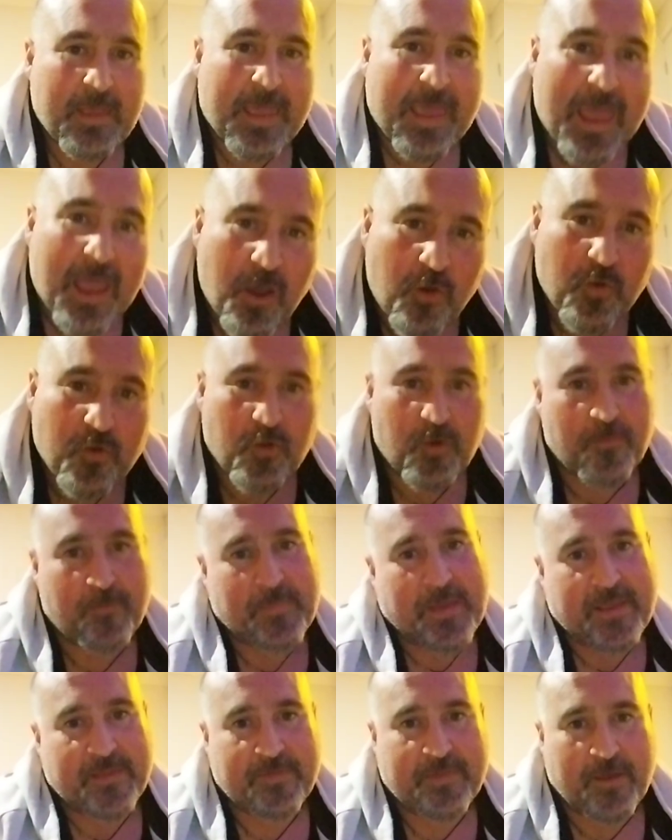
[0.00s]
How it got
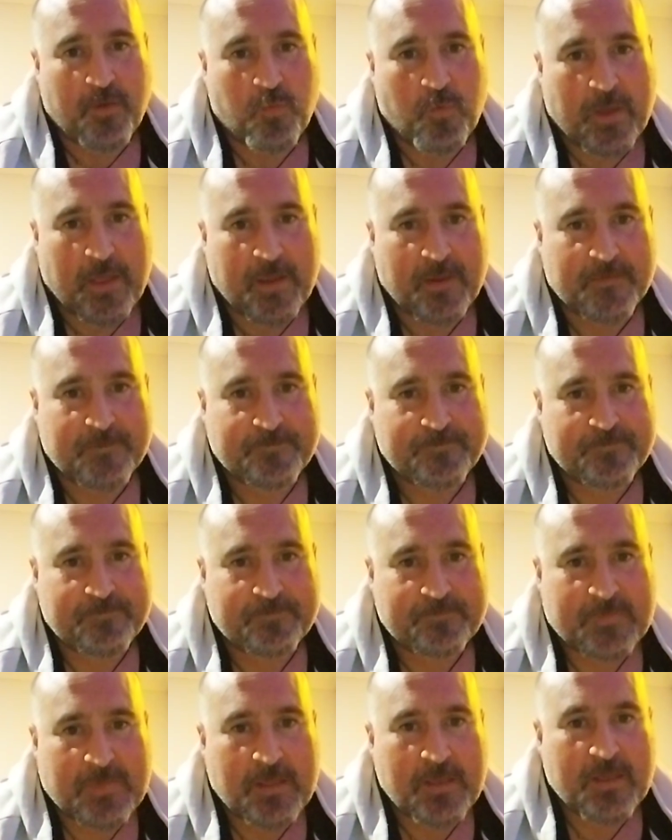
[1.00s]
made that way.
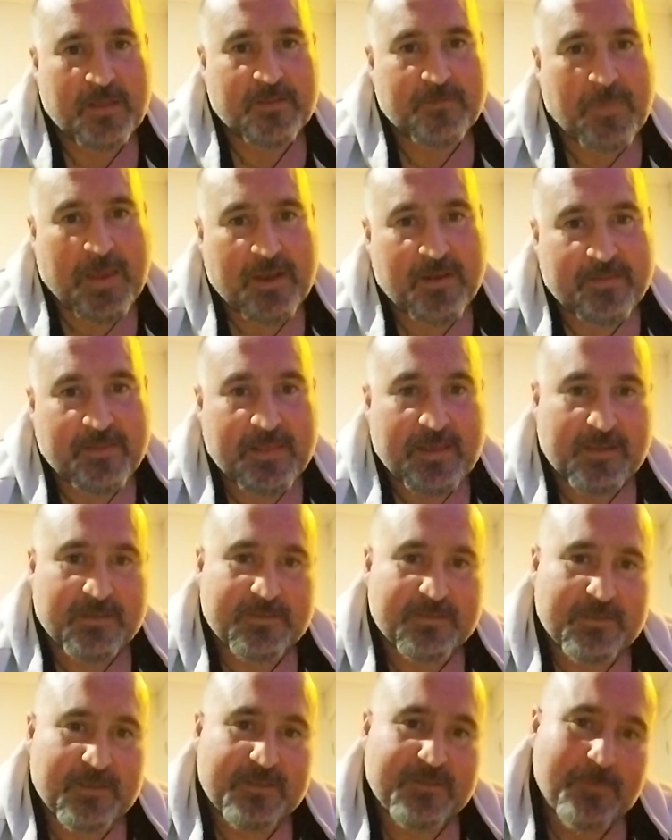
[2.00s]
It's made of
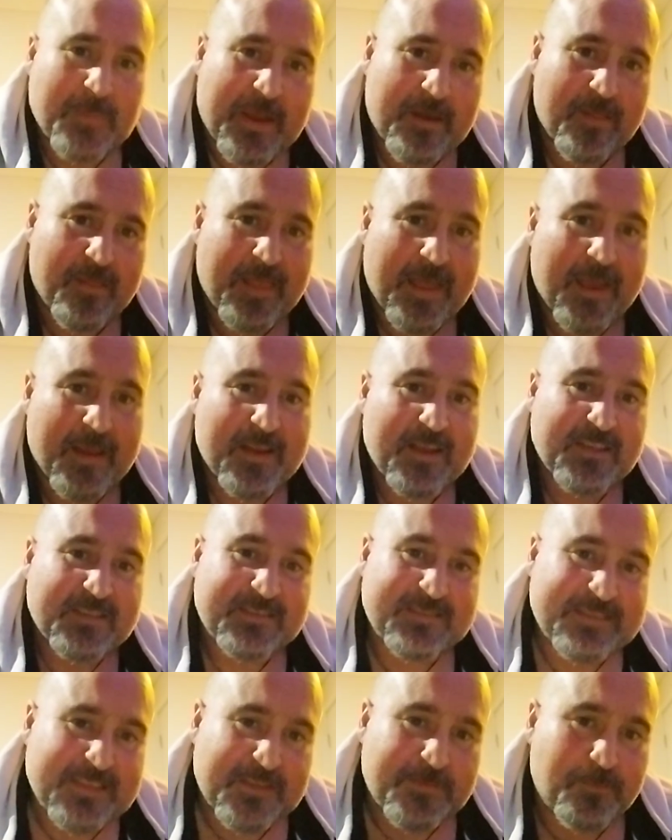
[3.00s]
this. It's made of that. It's
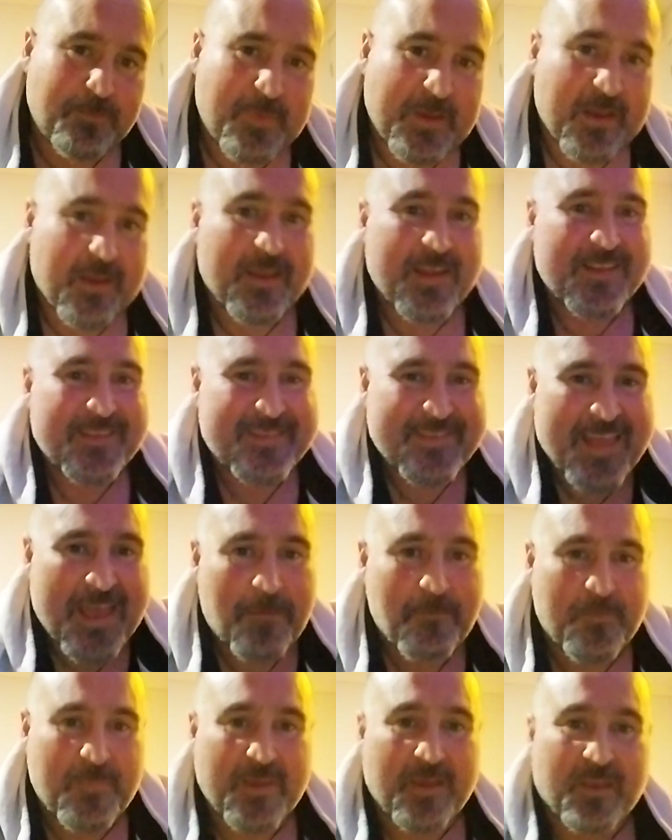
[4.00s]
this big. It's
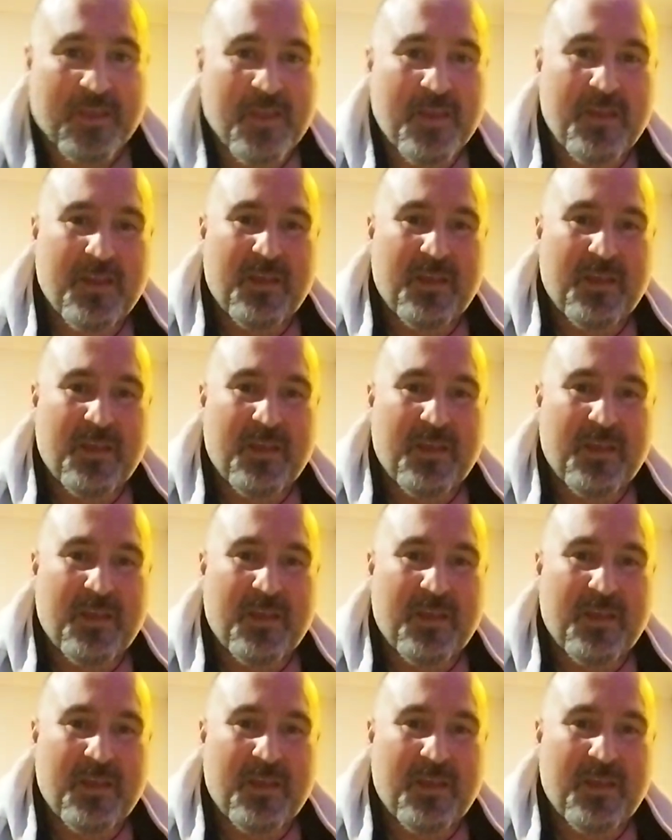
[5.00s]
that big.